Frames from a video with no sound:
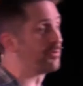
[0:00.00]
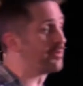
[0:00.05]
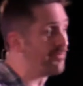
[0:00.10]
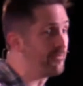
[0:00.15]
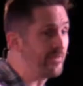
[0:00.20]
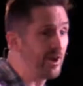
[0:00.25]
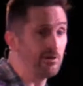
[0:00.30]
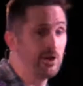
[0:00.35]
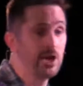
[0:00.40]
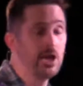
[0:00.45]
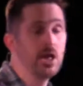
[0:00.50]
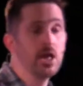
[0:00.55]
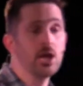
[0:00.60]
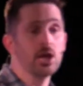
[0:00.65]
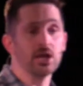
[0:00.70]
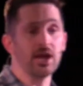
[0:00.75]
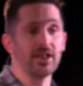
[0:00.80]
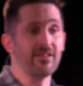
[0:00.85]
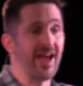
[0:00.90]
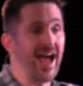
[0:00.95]
it was a very
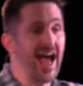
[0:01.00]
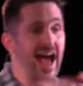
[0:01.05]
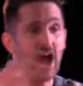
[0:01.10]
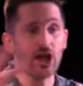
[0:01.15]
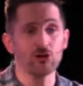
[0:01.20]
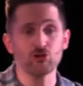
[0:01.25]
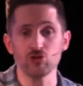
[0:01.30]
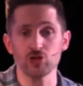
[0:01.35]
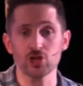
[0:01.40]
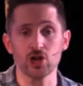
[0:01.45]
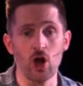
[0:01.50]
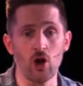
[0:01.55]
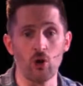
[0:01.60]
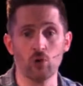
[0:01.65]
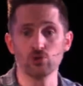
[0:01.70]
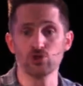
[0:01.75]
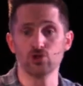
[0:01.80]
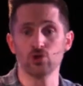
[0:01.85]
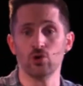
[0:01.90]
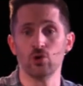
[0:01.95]
kind of
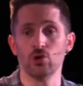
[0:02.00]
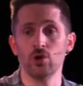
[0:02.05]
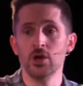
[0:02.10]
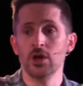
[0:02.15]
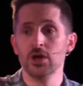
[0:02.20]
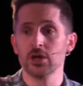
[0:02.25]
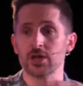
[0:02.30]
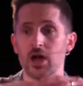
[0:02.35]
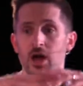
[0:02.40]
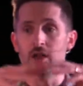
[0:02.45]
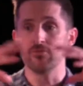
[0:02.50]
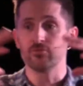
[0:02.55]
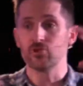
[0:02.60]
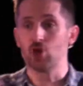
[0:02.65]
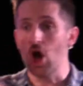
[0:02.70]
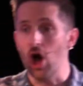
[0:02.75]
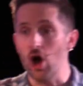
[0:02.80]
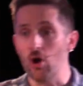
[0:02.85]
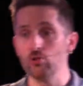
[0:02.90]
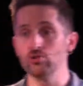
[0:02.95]
agricultural kind of
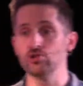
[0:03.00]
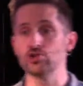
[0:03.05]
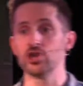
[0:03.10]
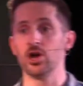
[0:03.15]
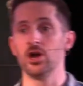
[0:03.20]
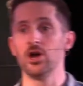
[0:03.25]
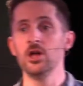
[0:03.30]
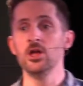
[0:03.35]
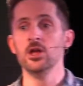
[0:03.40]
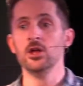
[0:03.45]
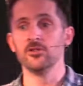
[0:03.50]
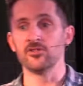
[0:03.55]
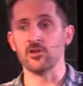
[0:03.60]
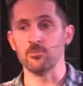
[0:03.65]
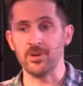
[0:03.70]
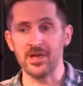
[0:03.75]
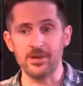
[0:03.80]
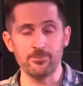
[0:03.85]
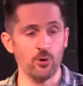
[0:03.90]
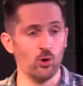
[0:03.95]
culture, so
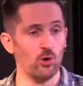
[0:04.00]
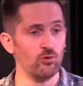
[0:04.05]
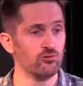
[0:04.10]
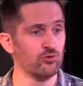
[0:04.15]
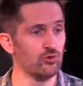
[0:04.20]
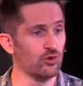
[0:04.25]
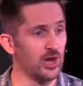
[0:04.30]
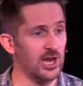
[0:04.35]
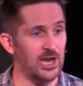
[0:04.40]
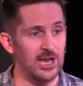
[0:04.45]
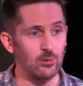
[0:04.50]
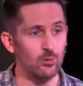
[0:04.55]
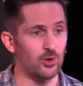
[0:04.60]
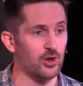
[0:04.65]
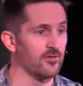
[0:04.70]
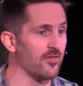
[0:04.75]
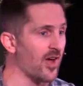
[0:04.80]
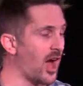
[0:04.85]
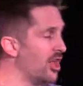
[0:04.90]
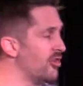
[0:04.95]
people really would
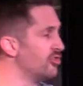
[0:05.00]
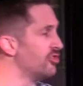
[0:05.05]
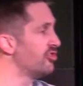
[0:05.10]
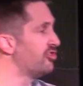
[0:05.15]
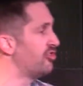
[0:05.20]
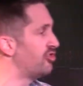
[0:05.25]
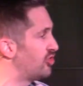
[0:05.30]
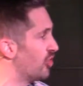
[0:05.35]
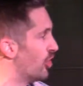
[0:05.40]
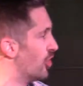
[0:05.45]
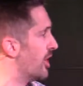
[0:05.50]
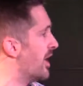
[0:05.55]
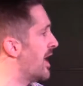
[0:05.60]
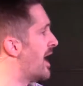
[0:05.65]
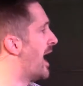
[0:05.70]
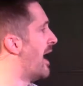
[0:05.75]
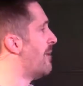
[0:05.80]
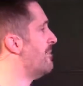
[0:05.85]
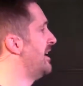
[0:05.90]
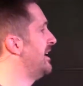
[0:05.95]
have understood.
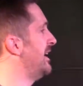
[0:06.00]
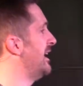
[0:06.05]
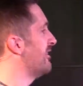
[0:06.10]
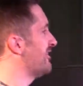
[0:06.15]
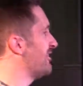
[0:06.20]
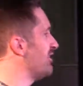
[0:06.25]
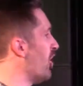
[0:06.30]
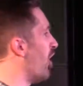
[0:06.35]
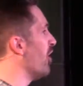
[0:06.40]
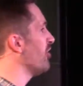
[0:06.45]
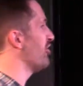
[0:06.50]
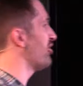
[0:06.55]
I mean, it's not